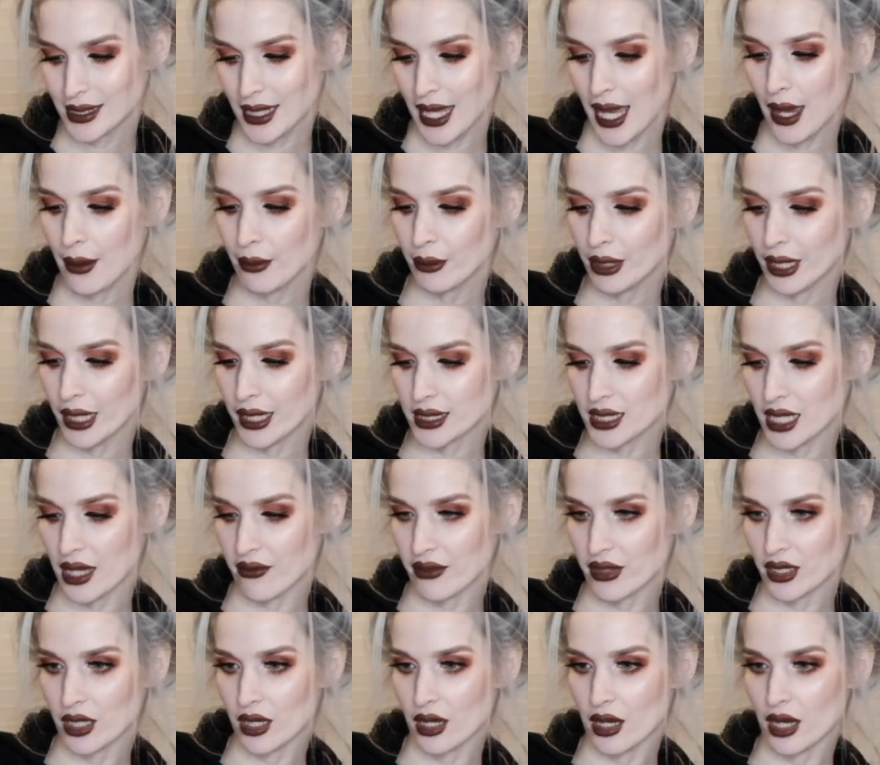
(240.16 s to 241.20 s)
Cabernet
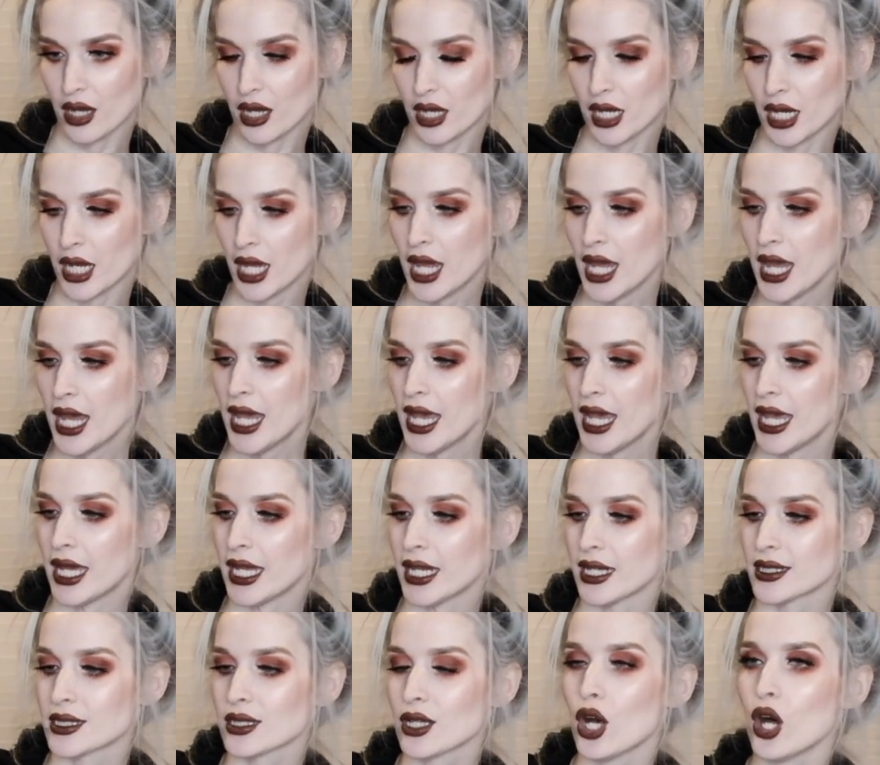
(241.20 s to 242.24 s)
Sauvignon. It
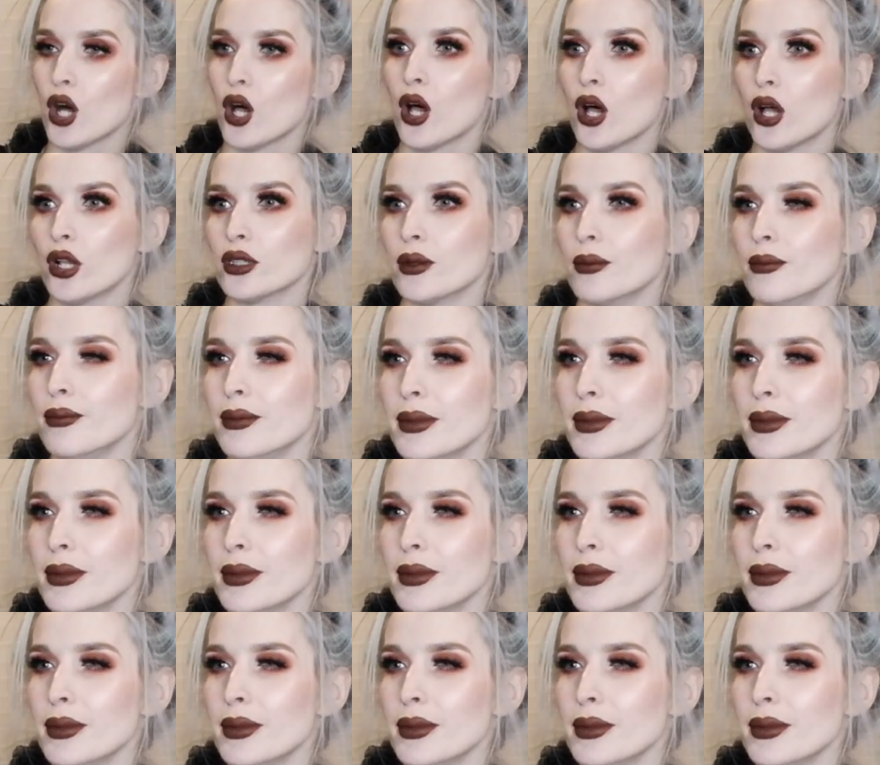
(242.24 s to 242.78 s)
is called